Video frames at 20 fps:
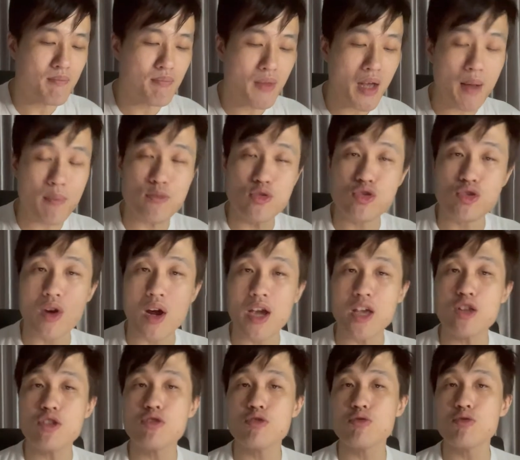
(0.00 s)
I'm
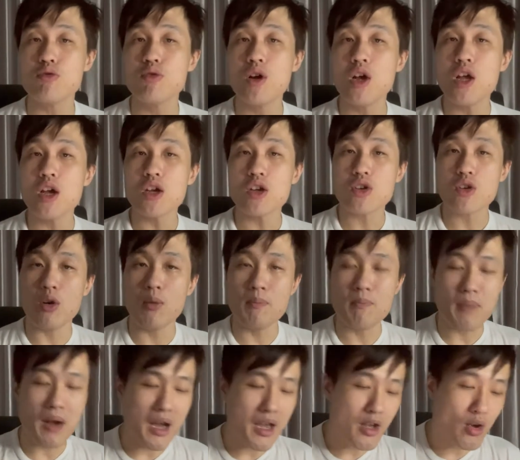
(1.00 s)
trying to
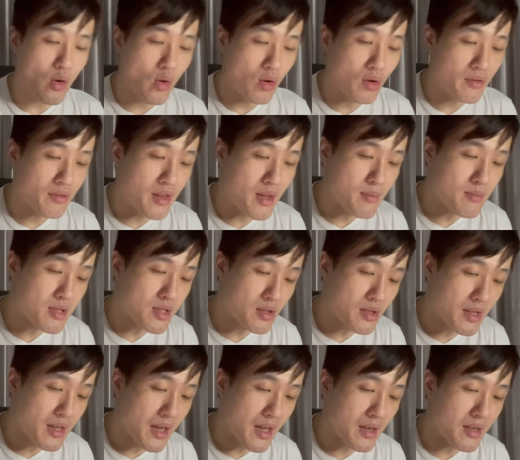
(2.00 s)
combine all of them
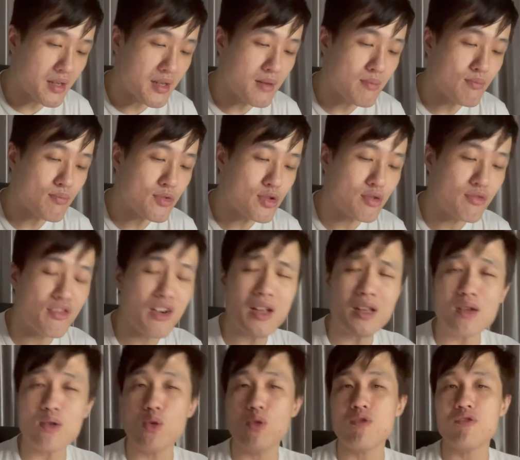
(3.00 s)
together to find the
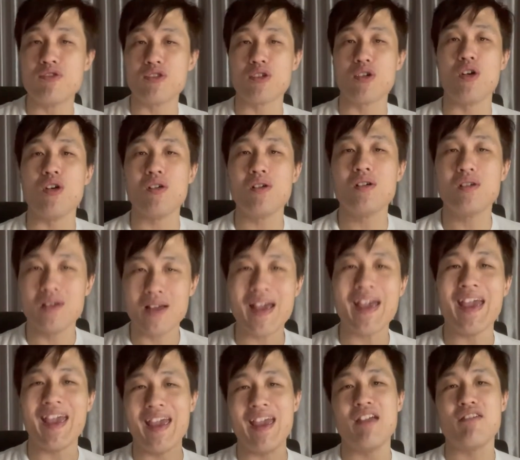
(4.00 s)
overall
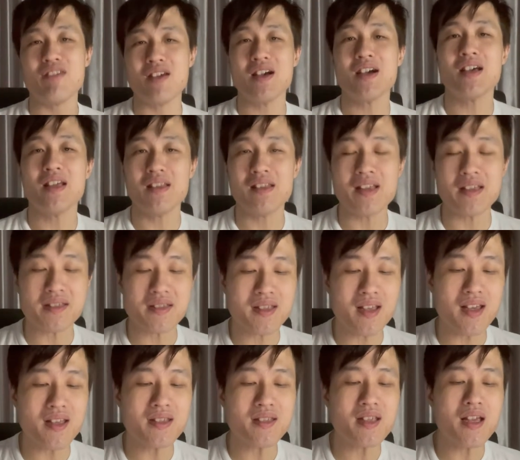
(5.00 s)
area in that
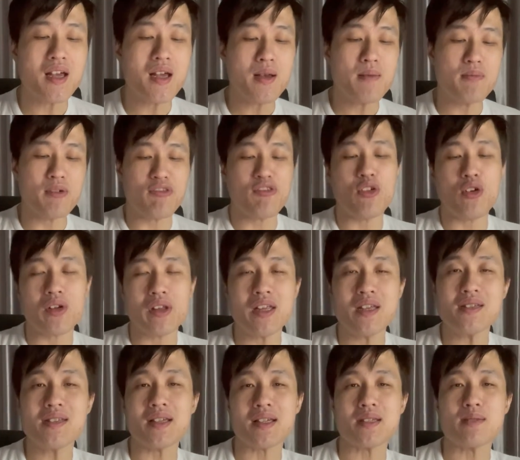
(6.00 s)
sense. Before
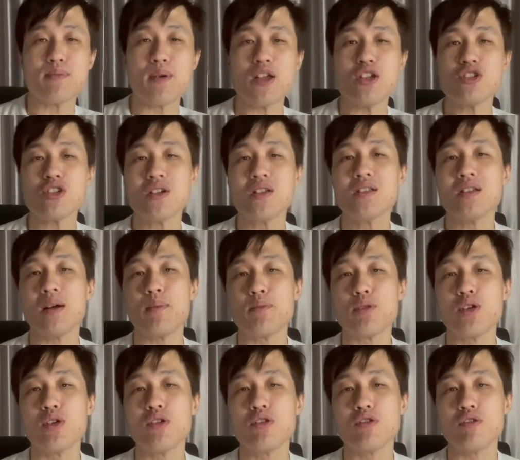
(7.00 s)
this expansion, I'm
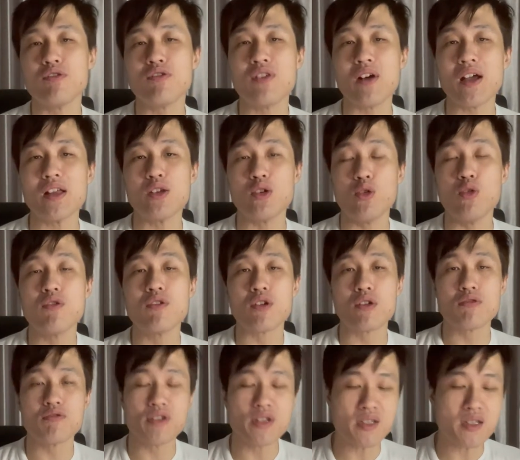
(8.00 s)
going to find the overall
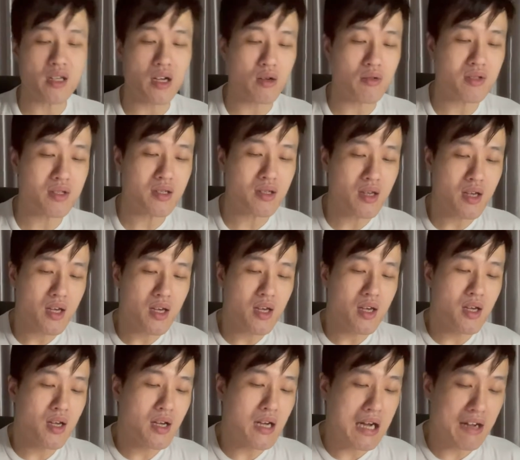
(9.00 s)
result
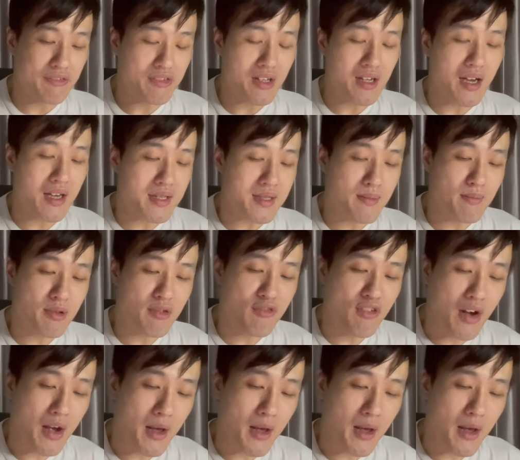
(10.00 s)
after I simplify.